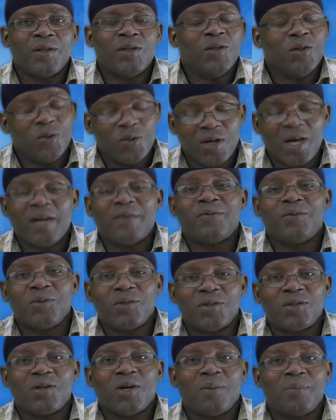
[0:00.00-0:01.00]
And you have to
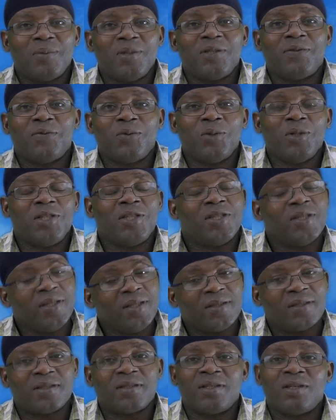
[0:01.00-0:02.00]
stop this
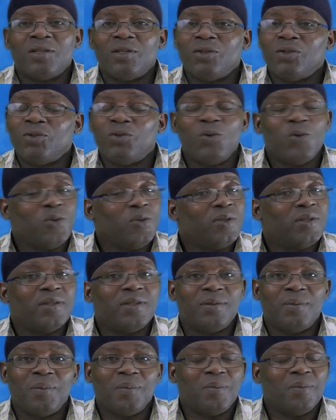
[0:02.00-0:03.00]
foolishness.
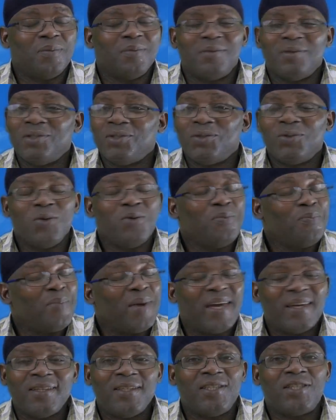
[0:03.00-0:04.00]
Don't
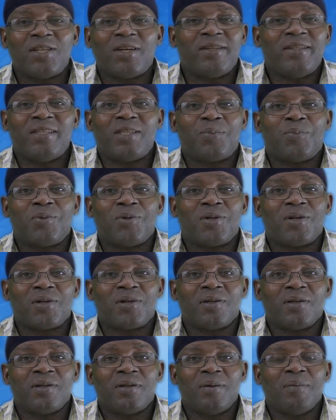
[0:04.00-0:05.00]
buy the Chinese product,
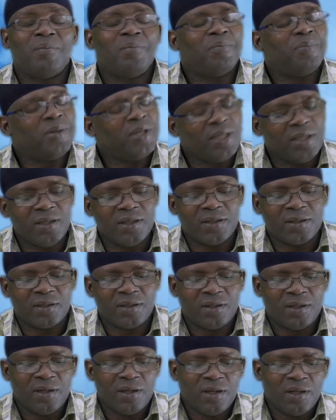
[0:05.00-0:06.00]
please.
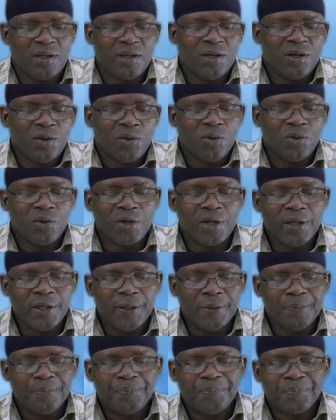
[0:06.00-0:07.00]

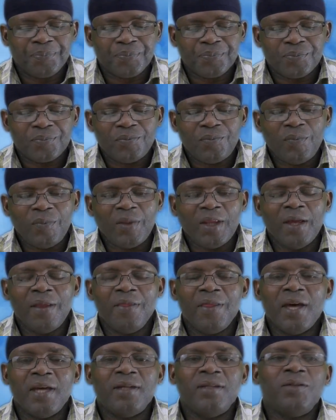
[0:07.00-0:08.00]
Okay?
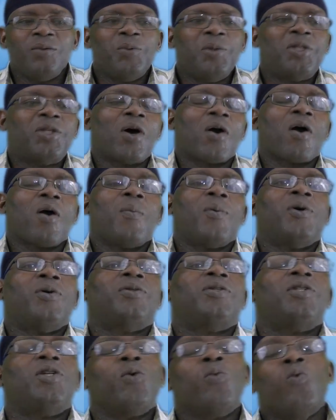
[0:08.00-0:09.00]
Then we talk
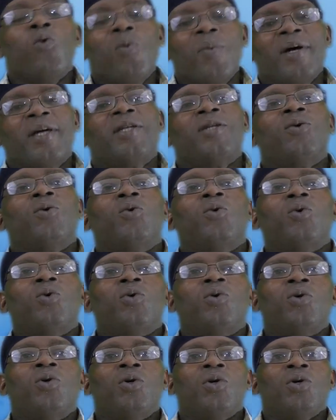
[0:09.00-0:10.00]
about the woman who,
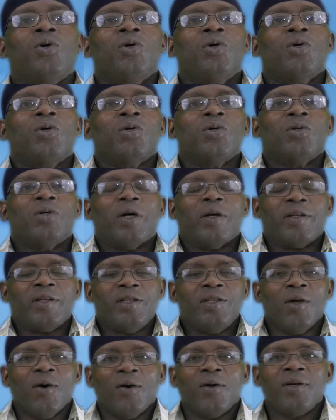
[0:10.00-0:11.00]
or
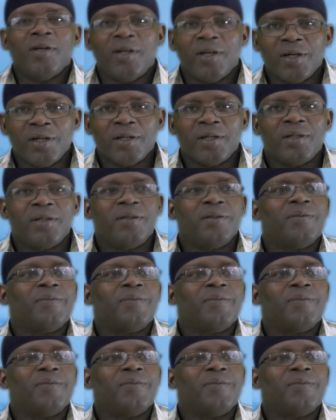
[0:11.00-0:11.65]
the young girl,